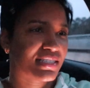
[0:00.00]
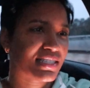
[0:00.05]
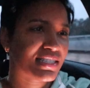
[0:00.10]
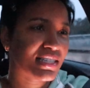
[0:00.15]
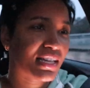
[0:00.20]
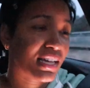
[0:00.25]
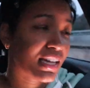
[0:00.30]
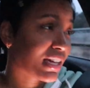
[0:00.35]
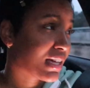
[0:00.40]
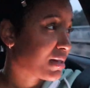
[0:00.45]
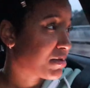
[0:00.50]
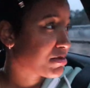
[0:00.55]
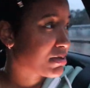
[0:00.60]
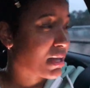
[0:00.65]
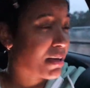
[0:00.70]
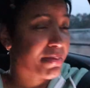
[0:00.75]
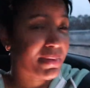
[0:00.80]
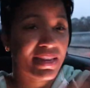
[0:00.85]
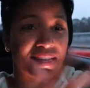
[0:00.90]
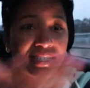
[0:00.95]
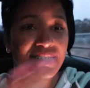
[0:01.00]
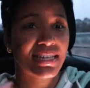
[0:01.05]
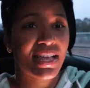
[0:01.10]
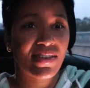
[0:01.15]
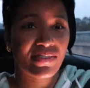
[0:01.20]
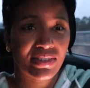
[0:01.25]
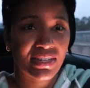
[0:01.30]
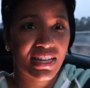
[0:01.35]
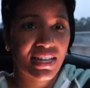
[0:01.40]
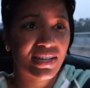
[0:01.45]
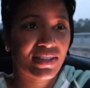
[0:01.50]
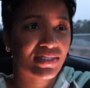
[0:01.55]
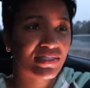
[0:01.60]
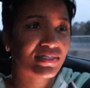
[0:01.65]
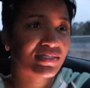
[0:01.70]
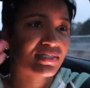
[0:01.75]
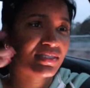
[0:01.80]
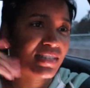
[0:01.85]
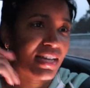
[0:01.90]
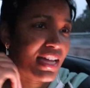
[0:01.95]
sun comes up at 7 now.
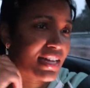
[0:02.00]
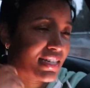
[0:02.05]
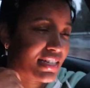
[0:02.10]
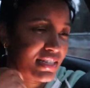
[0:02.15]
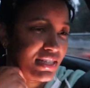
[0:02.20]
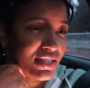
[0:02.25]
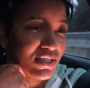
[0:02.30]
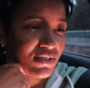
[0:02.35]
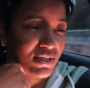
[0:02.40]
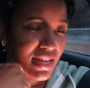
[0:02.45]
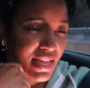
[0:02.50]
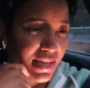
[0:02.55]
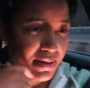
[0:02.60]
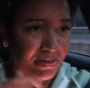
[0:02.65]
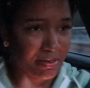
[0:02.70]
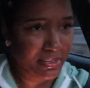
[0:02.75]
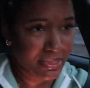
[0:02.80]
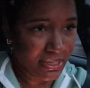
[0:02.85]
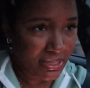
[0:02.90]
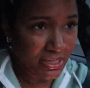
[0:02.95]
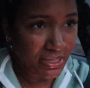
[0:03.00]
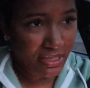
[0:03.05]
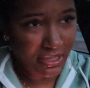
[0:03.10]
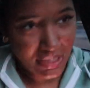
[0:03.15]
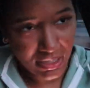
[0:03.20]
I didn't know that, but